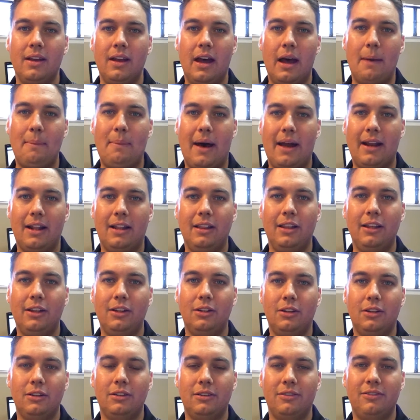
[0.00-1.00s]
about a
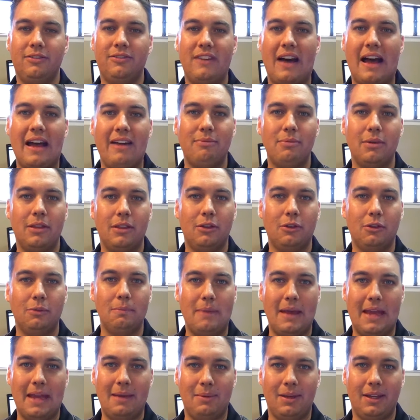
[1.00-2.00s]
little 5-month-old
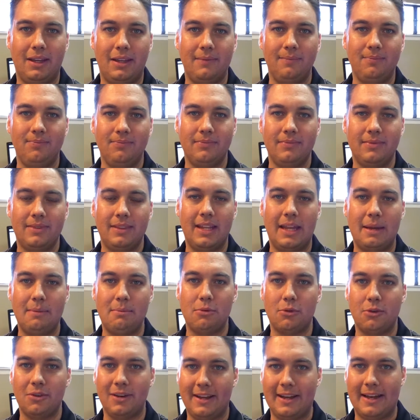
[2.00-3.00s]
baby named
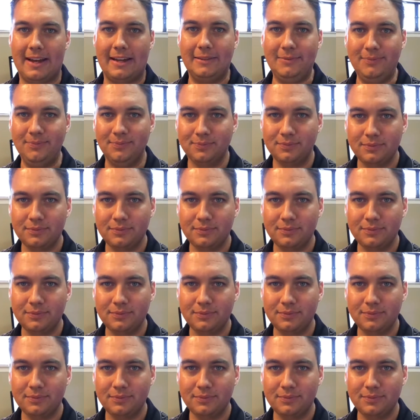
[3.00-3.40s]
Maria.